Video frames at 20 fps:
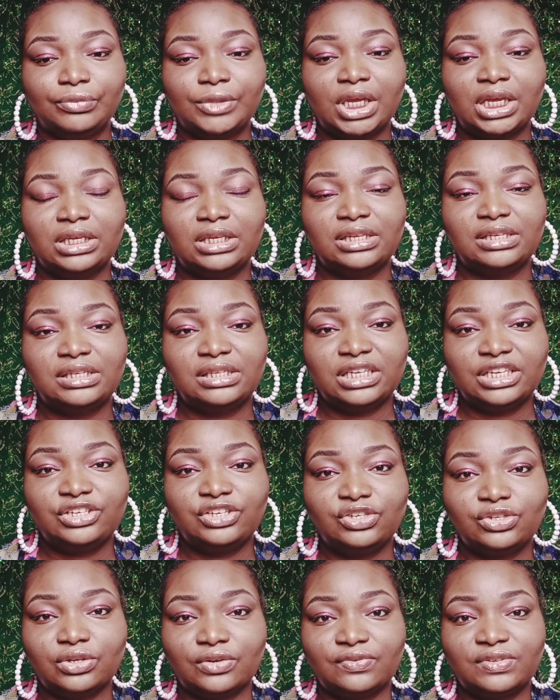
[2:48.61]
The
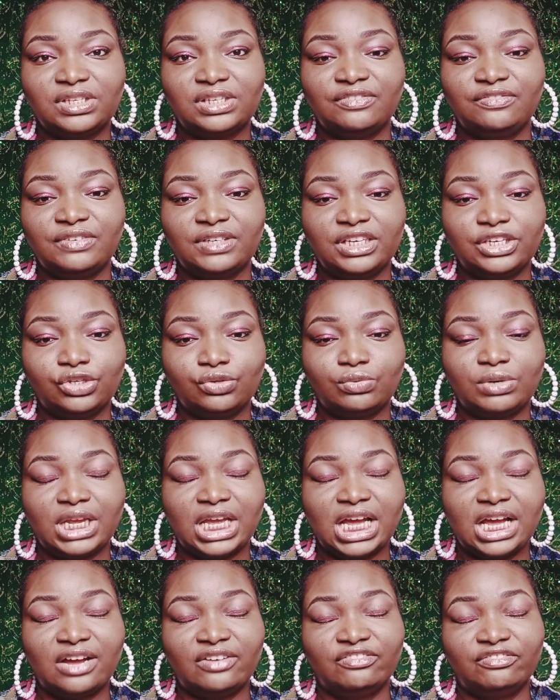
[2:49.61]
stages of syphilis, we
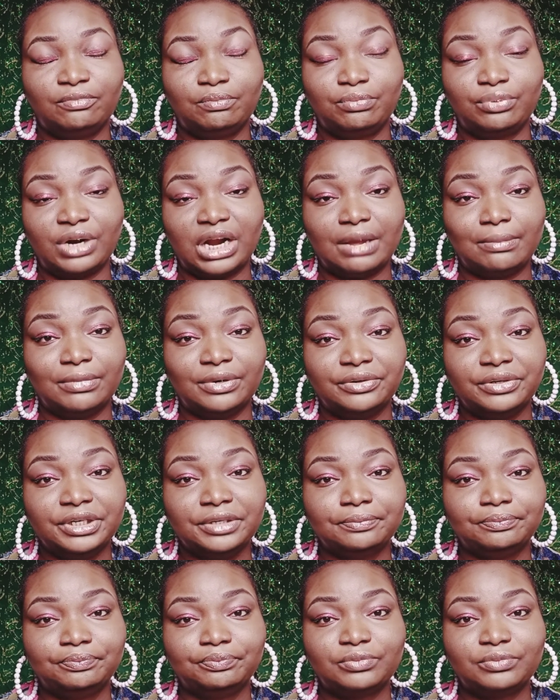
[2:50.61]
have primary,